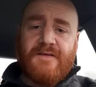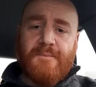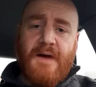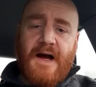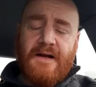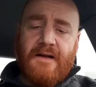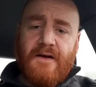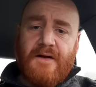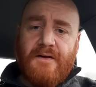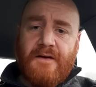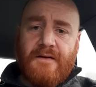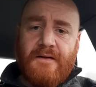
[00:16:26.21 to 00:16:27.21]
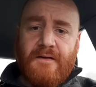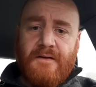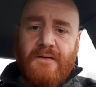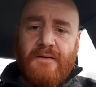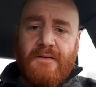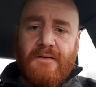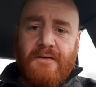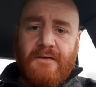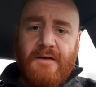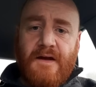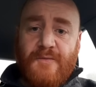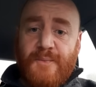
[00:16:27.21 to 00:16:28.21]
as a man in Ireland,
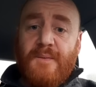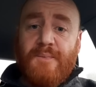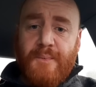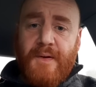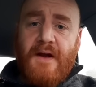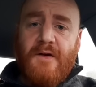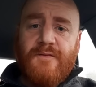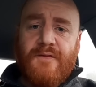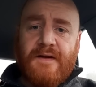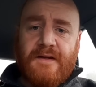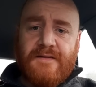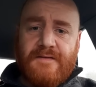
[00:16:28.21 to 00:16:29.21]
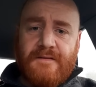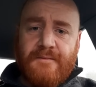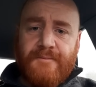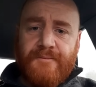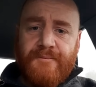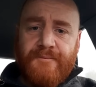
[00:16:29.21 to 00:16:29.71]
is be prepared for this.